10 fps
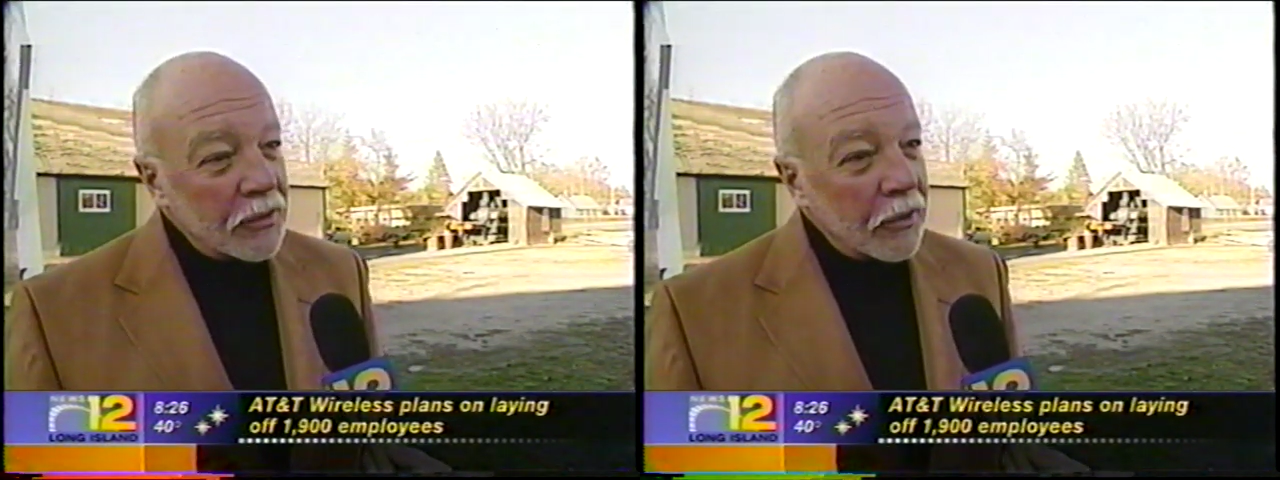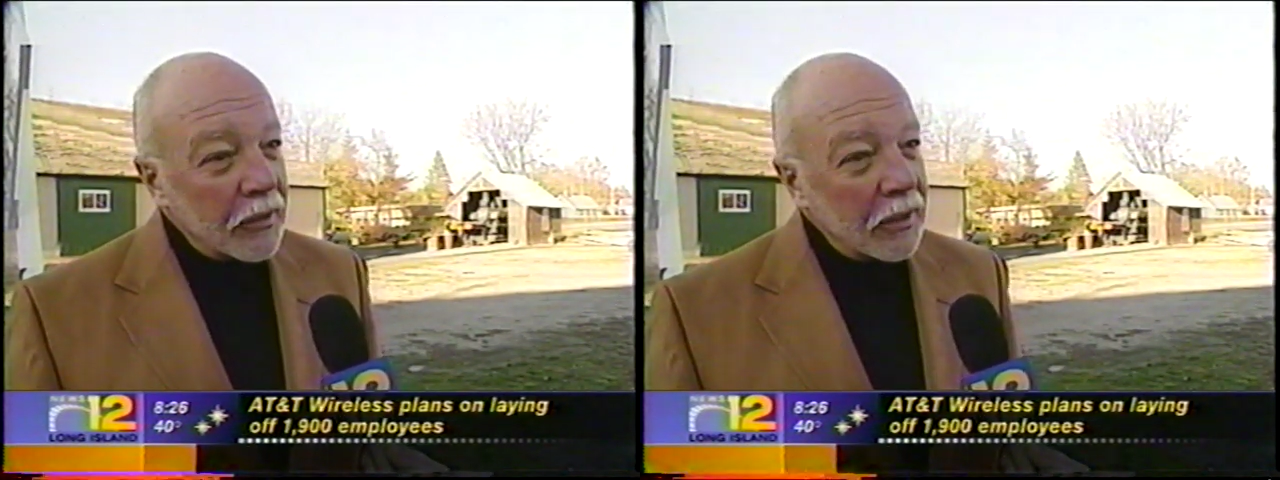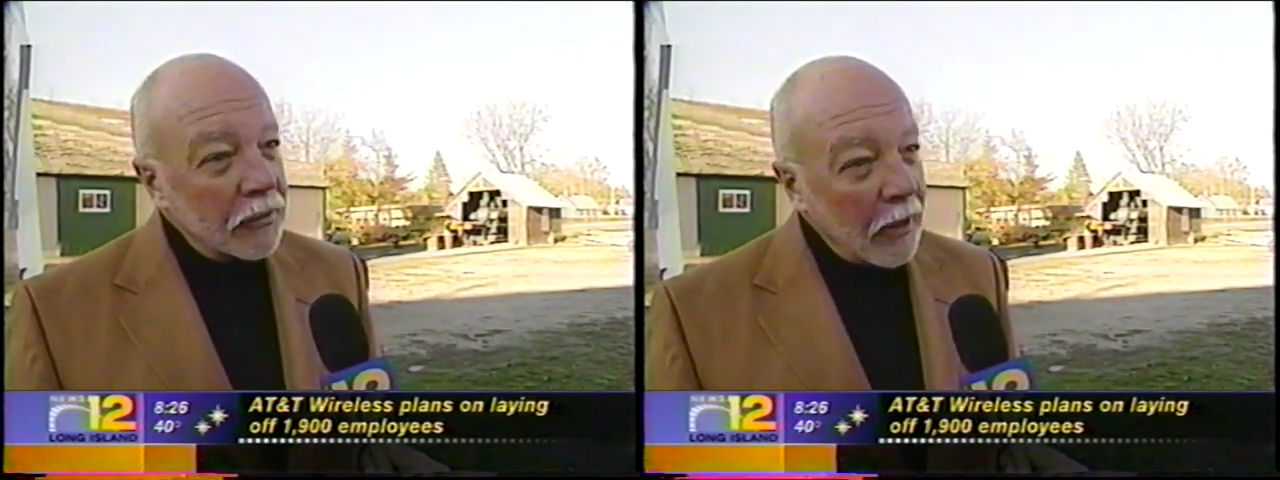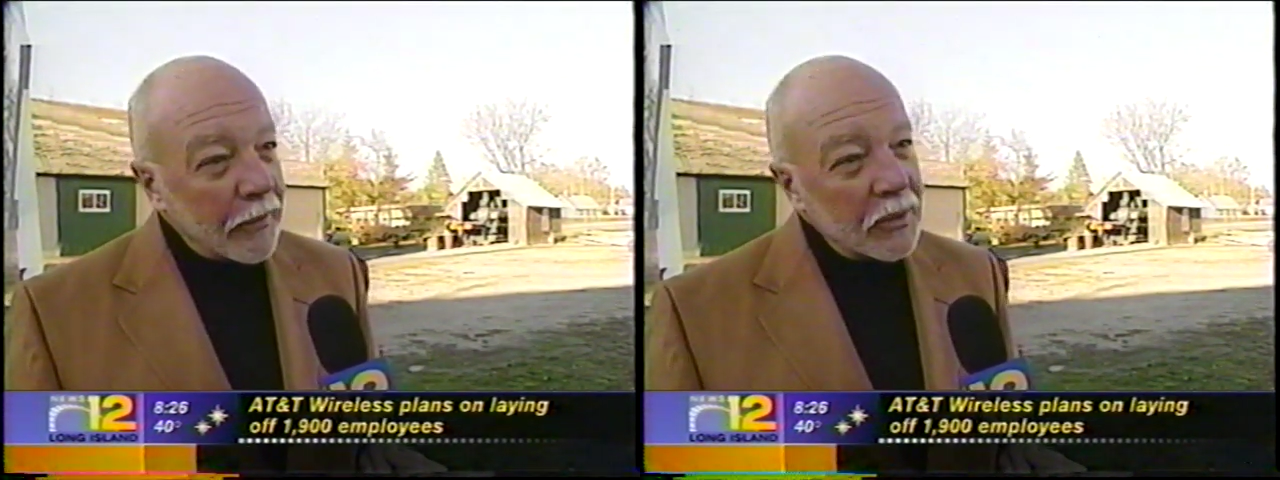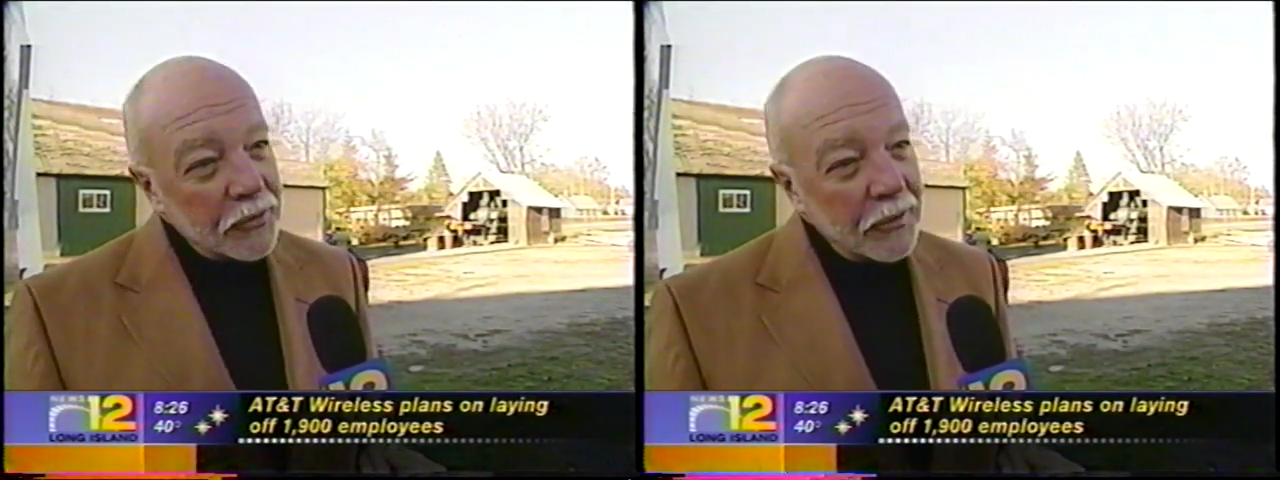So the
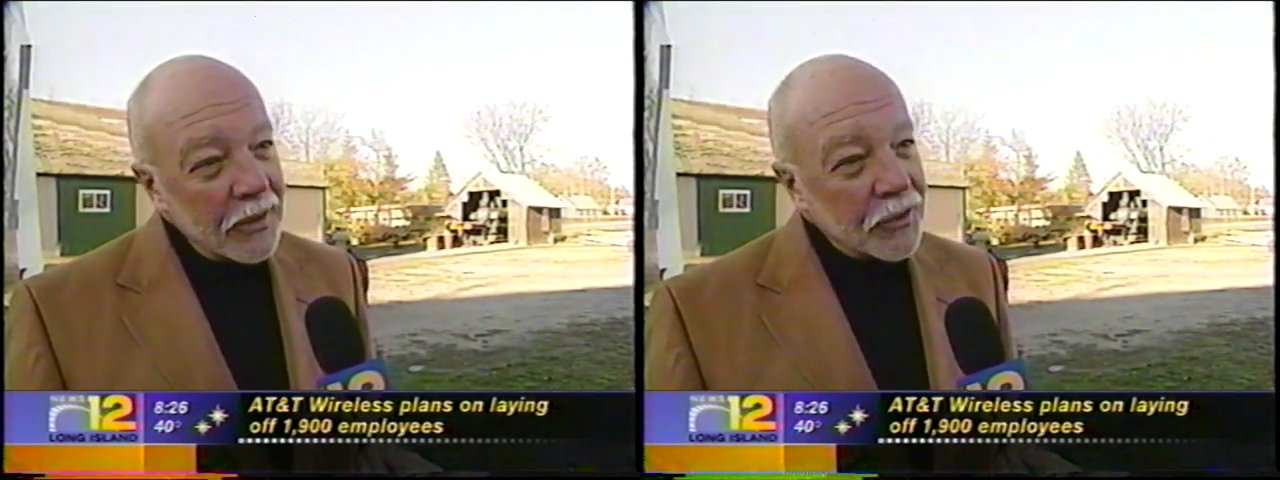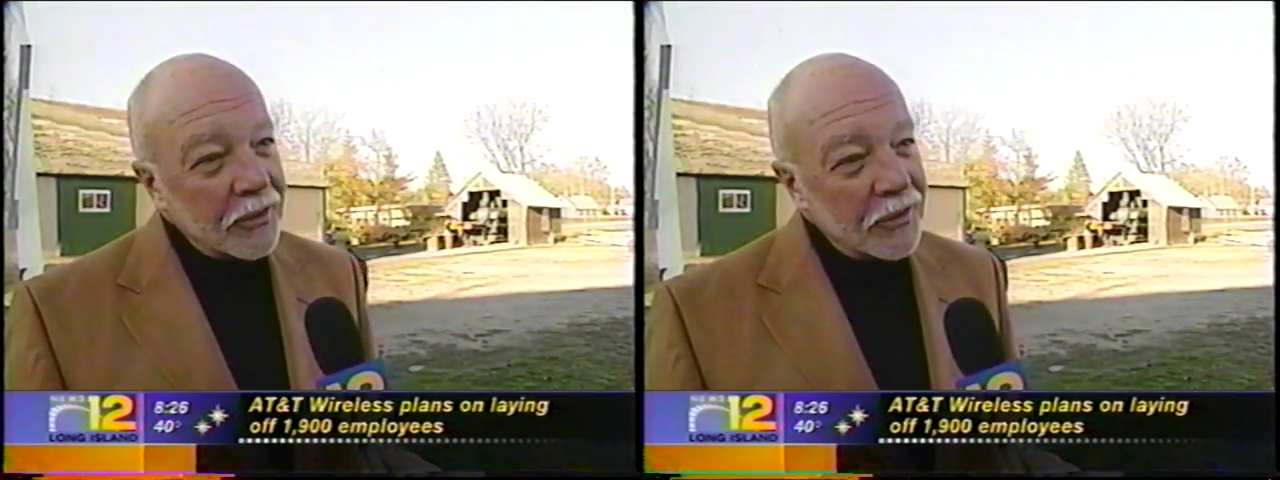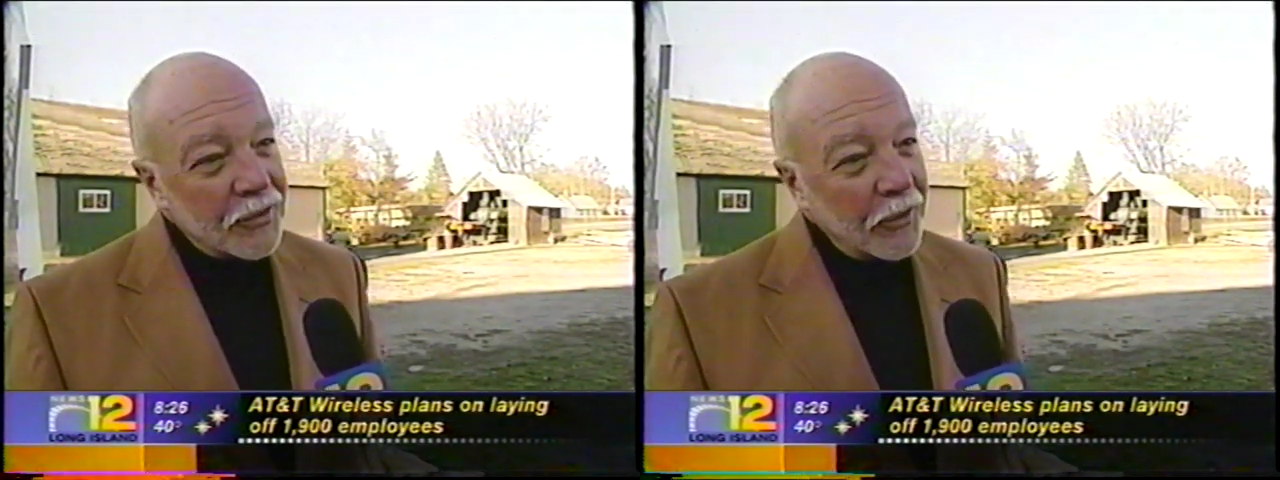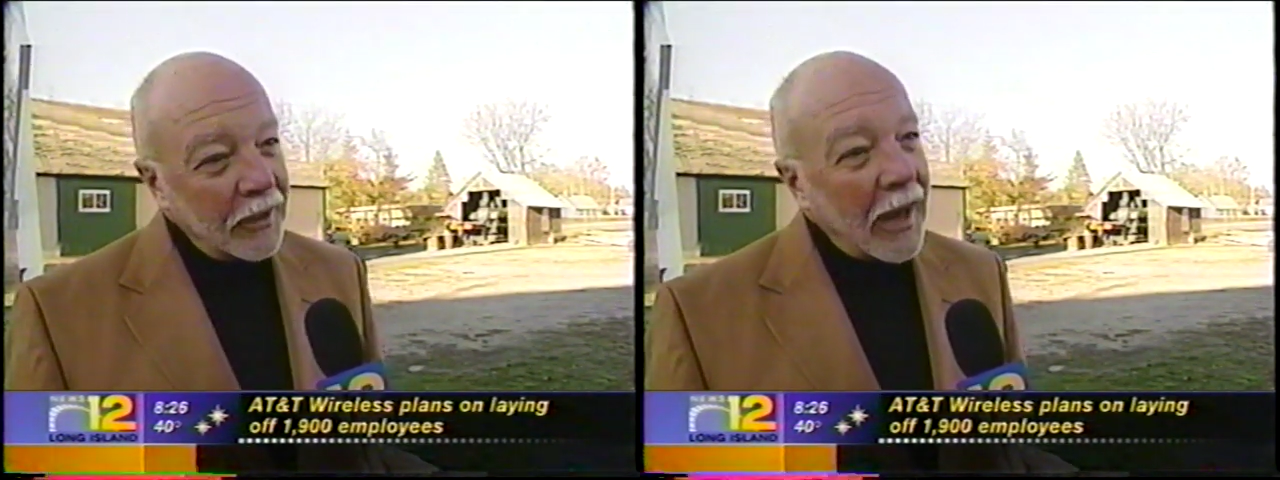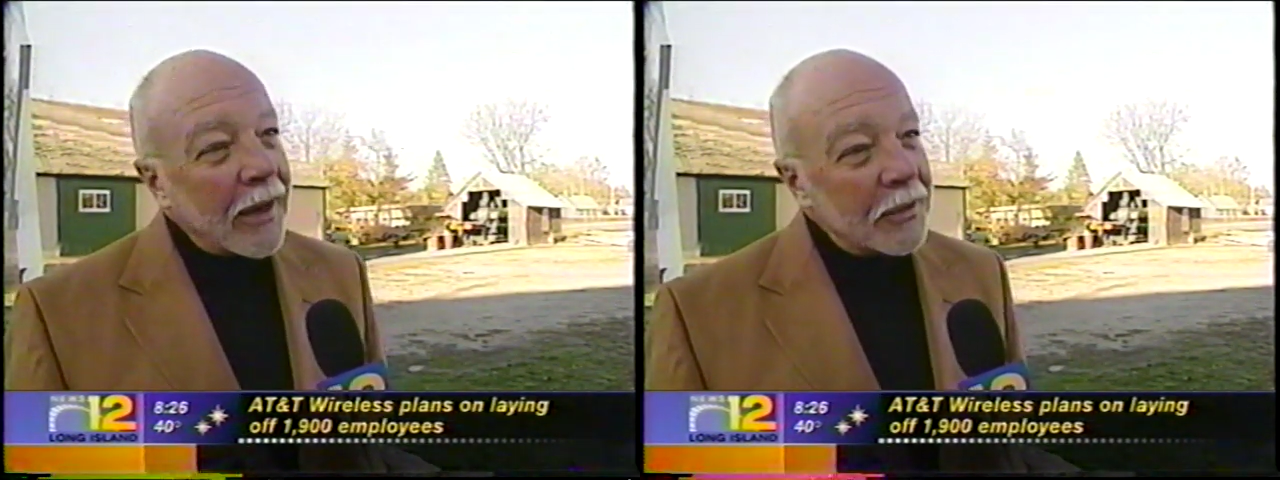Grumman tradition
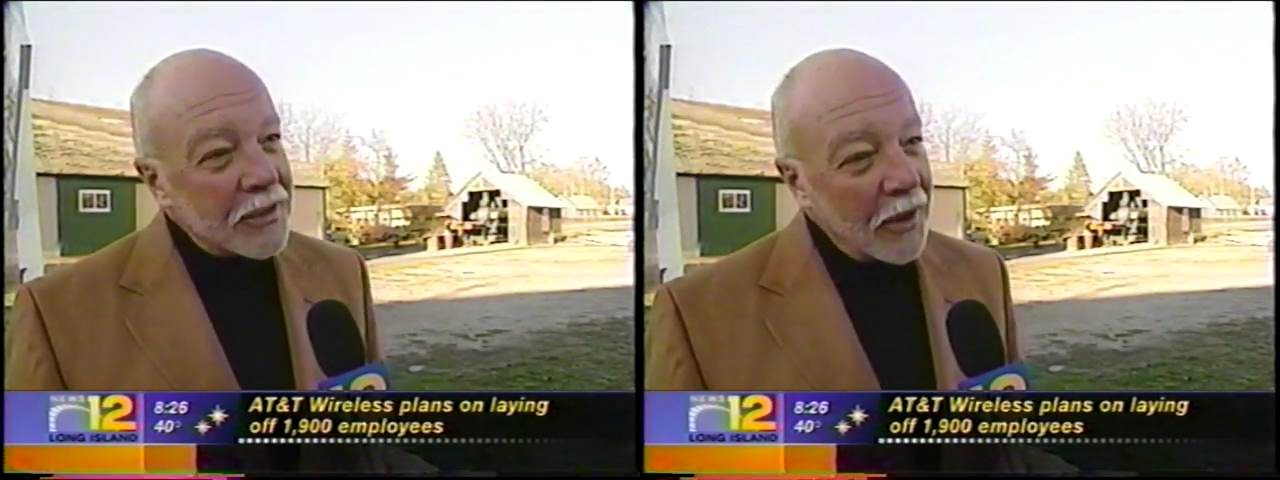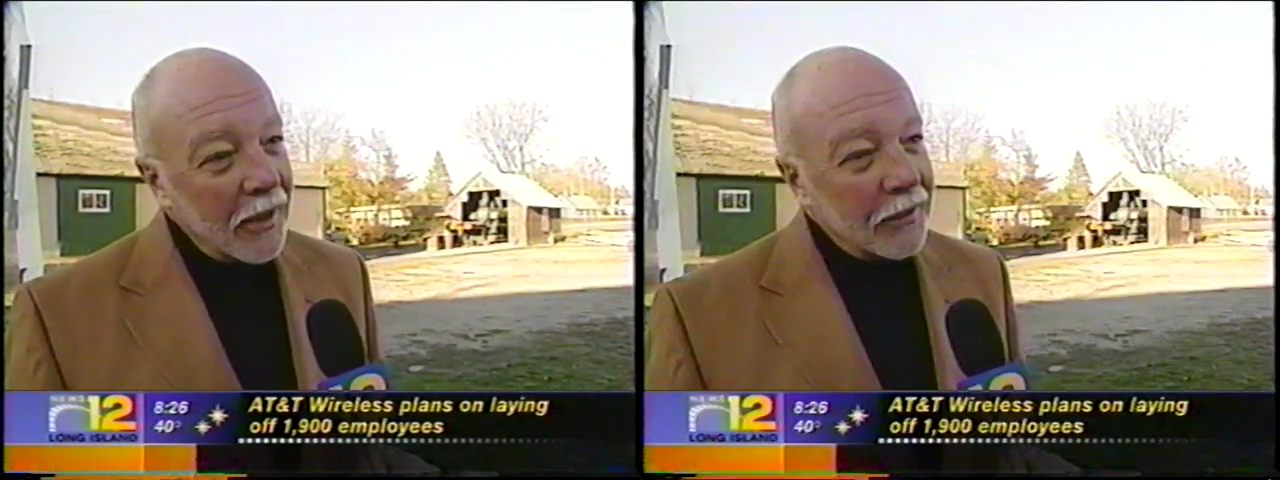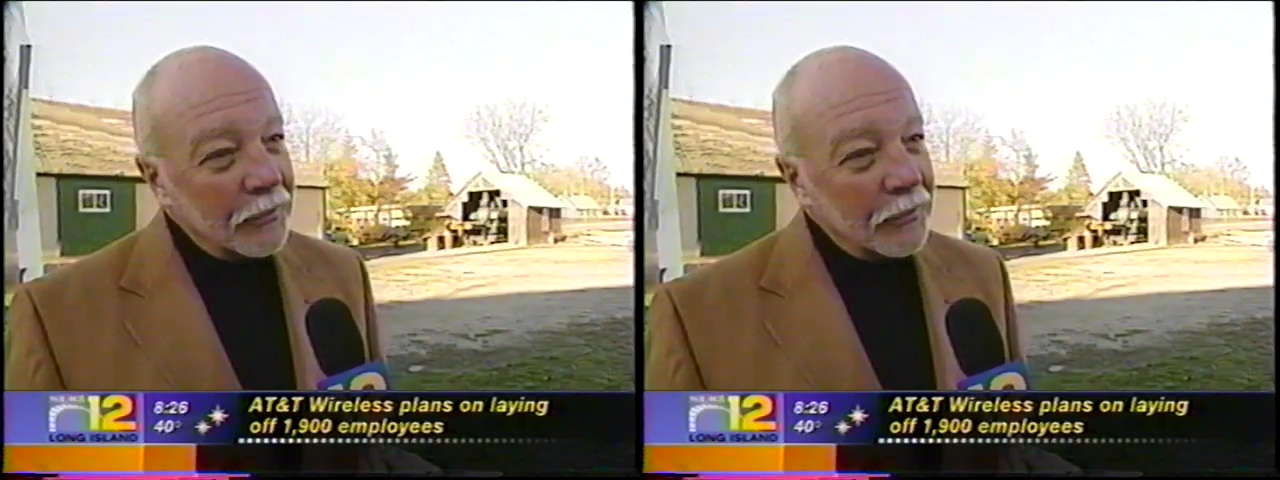sort of carries on,